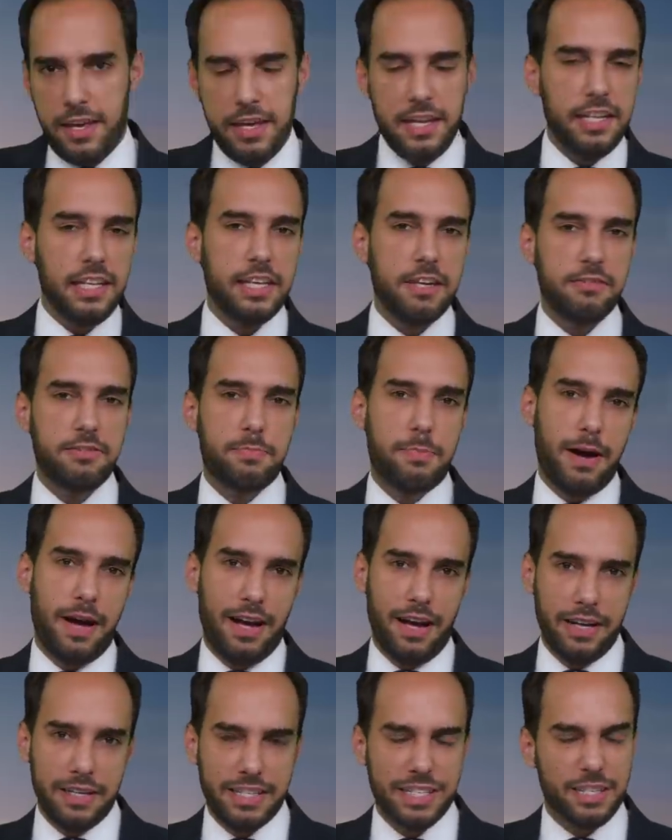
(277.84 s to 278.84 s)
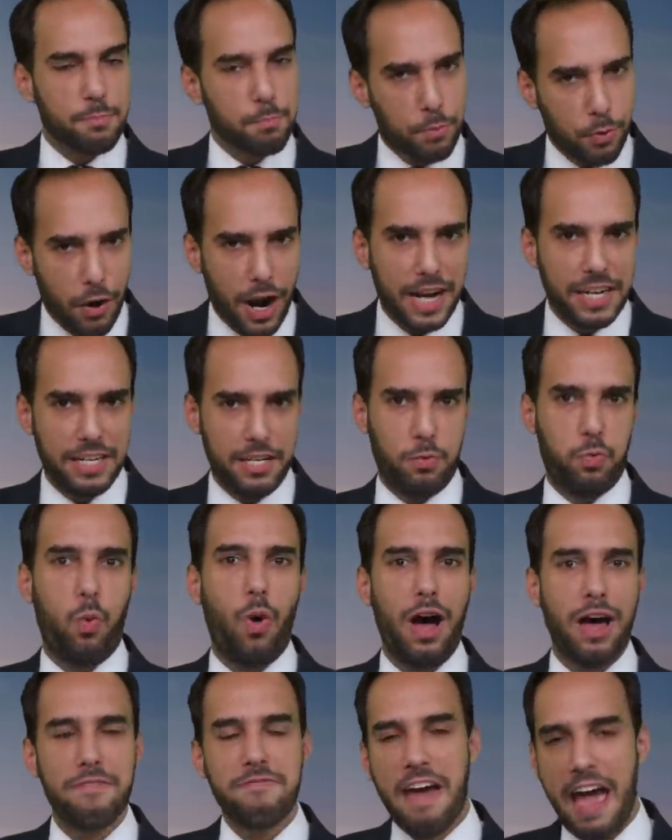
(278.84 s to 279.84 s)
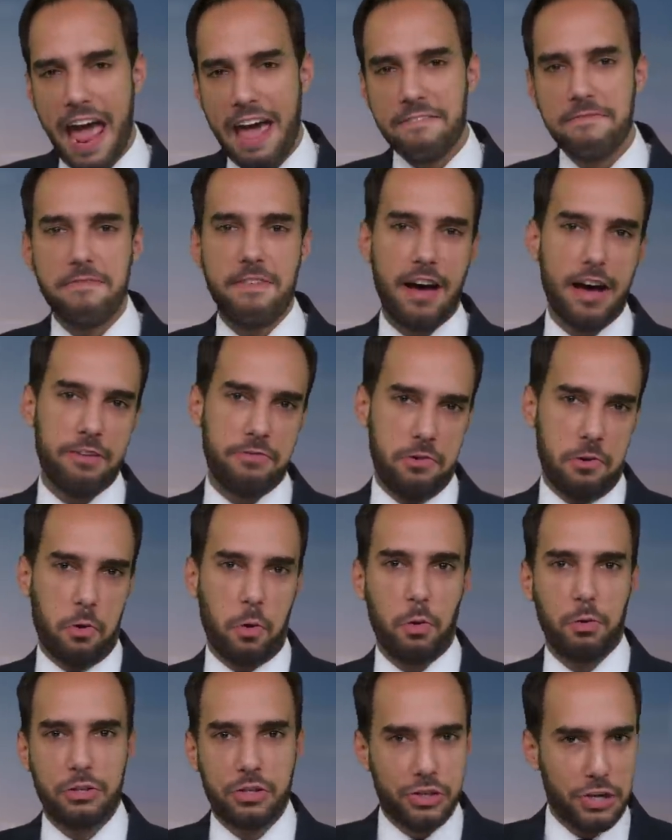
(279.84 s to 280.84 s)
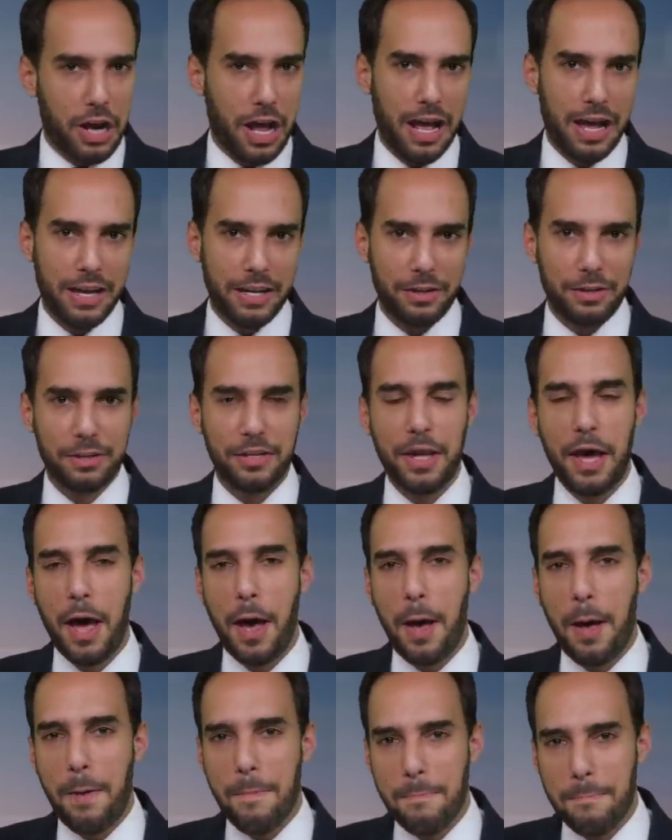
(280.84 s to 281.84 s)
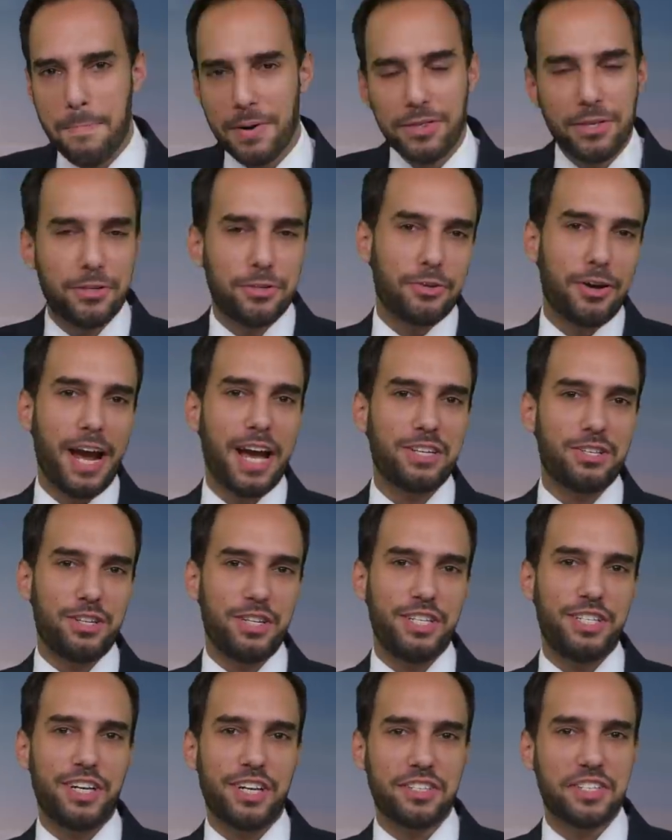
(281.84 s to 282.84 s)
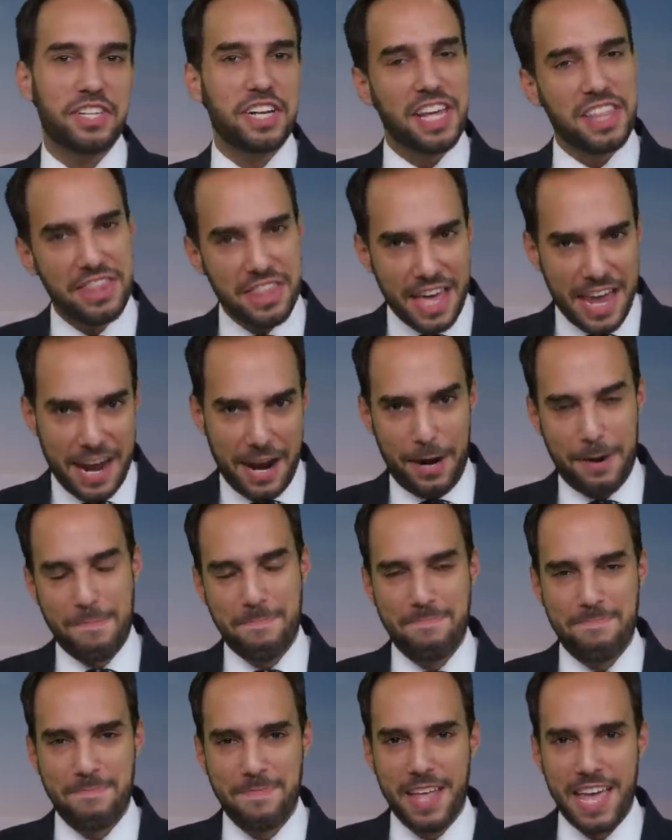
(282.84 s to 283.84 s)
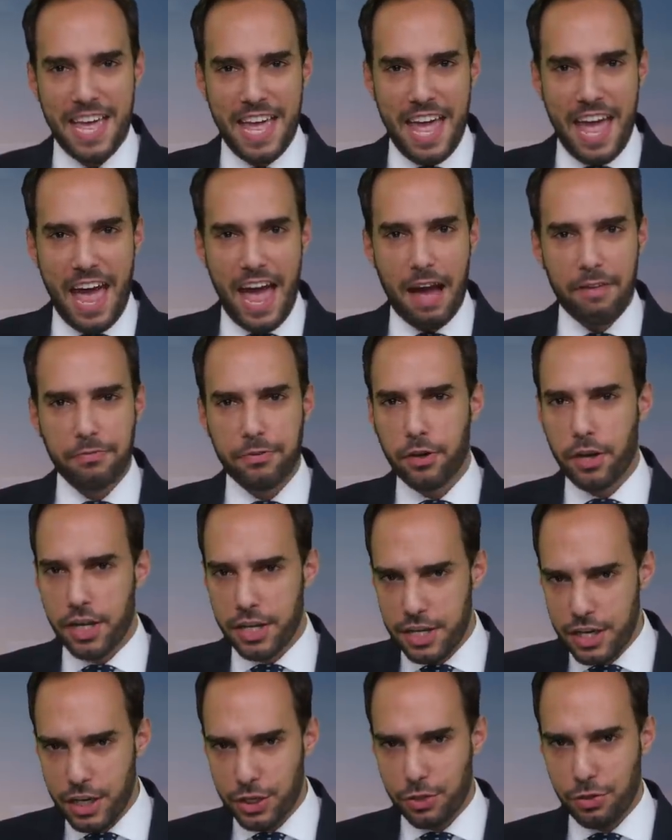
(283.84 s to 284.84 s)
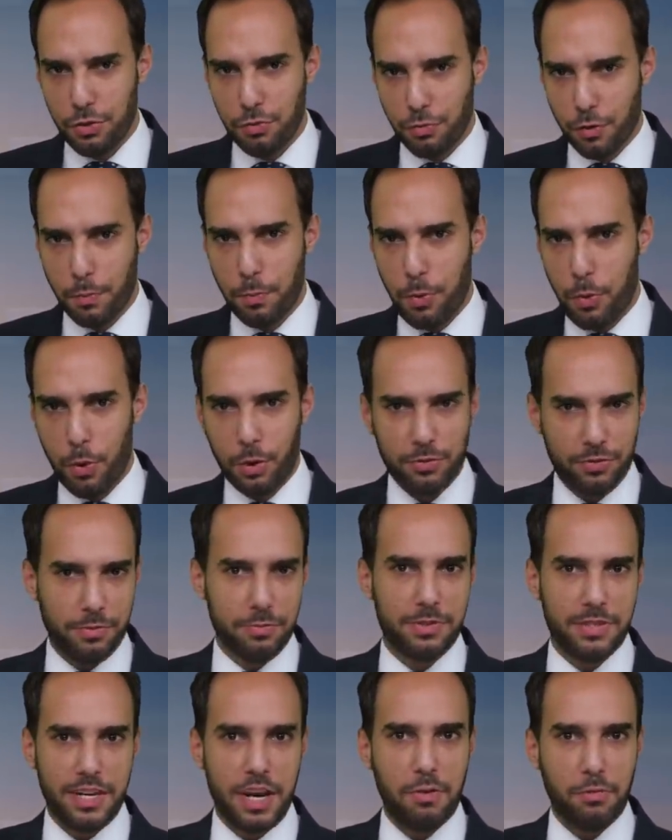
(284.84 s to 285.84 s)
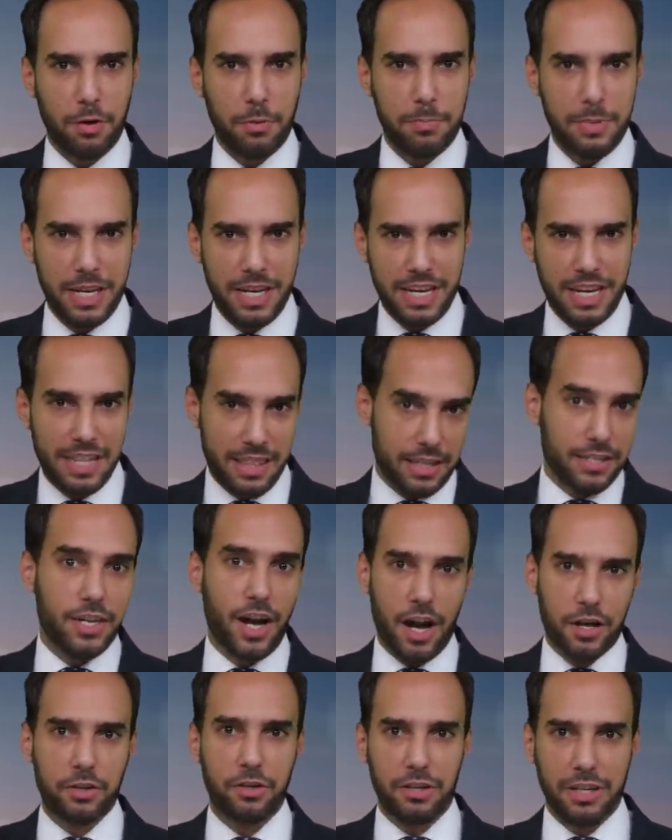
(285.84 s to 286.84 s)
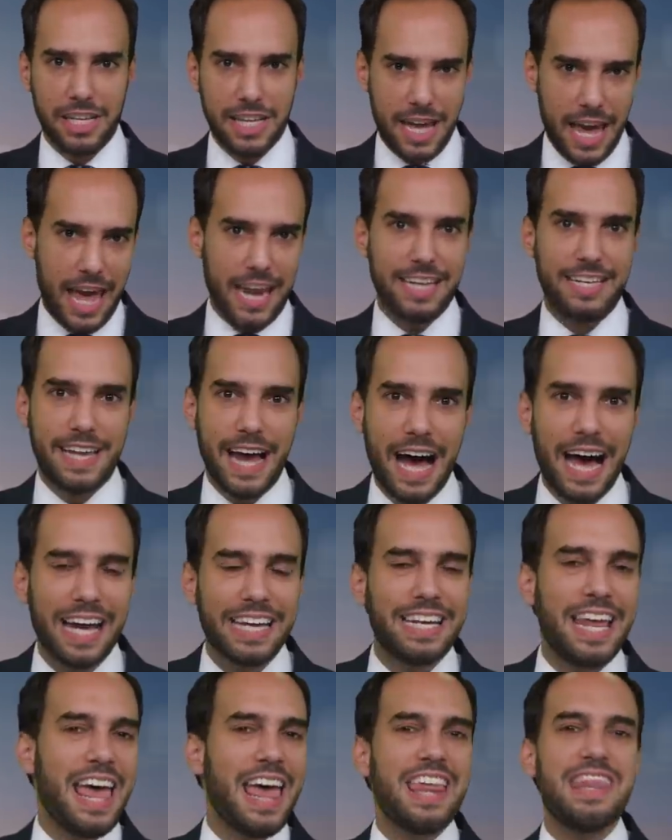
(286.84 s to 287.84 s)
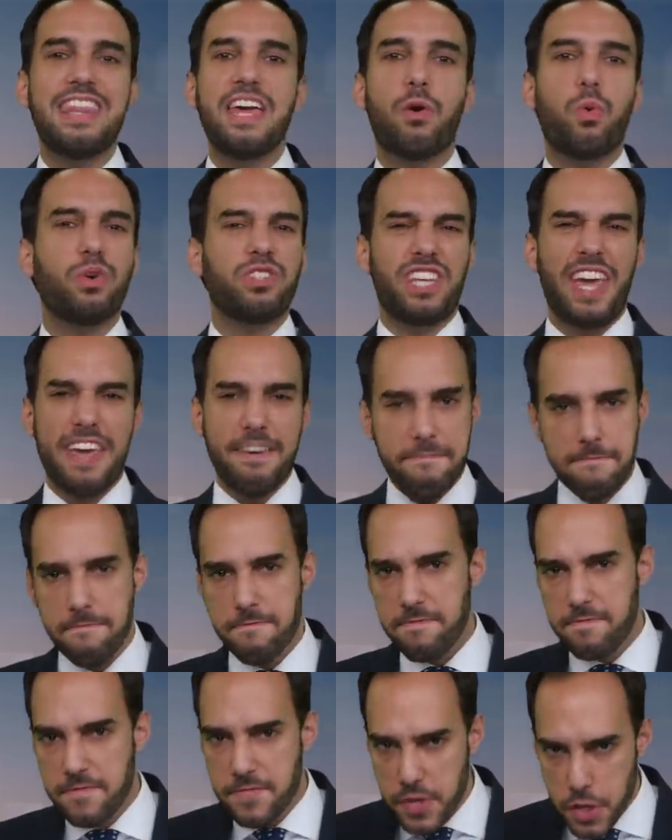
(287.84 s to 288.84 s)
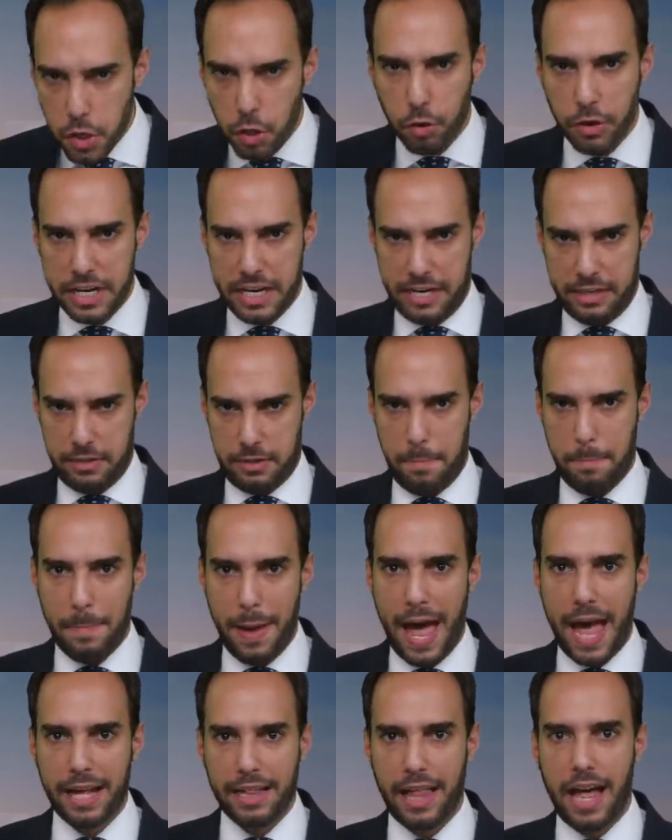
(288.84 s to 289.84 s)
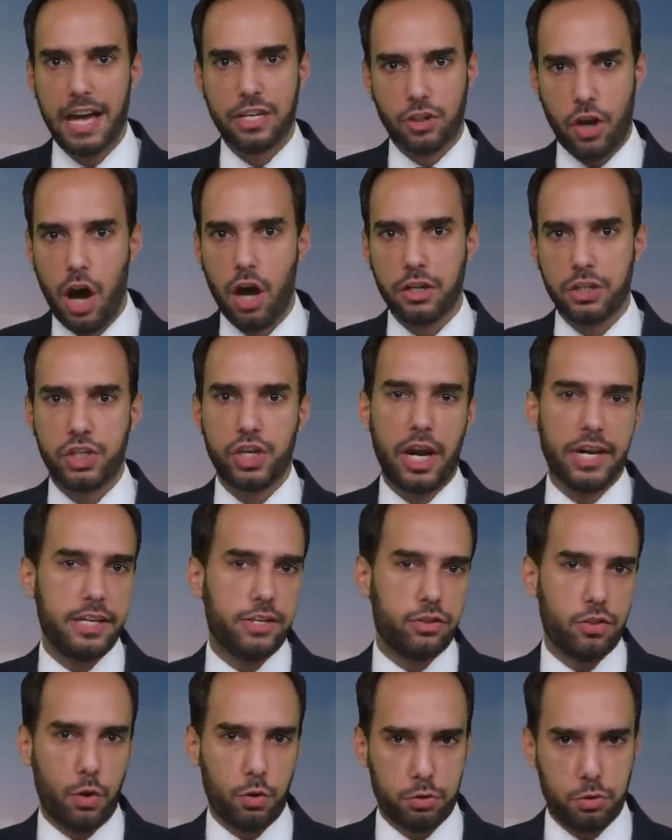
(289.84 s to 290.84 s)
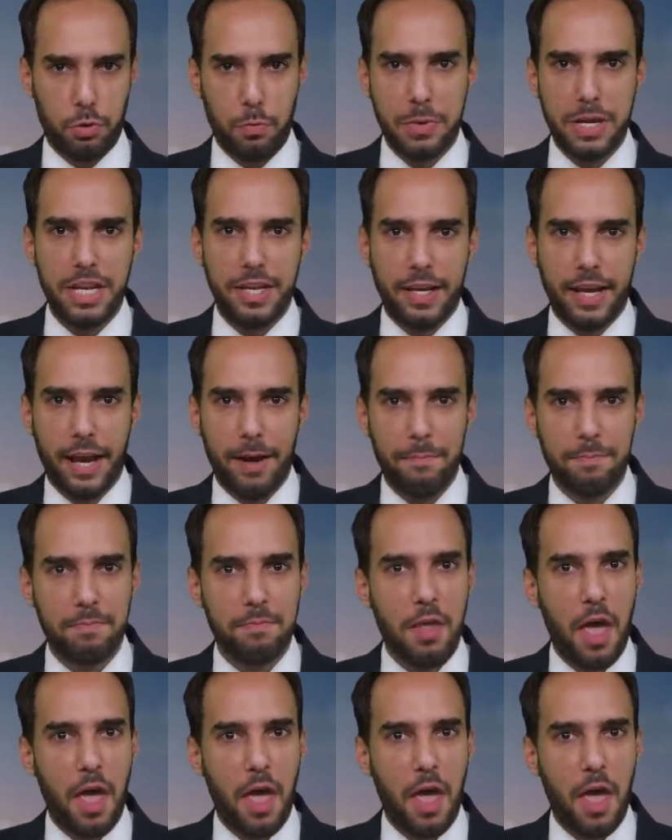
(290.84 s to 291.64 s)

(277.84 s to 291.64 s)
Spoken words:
He leaves behind his pregnant wife and 5-year-old child. But the tragedy doesn't end there. After initial reports from state-run media that Dr. Li had died, there was a furious backlash on Chinese social media.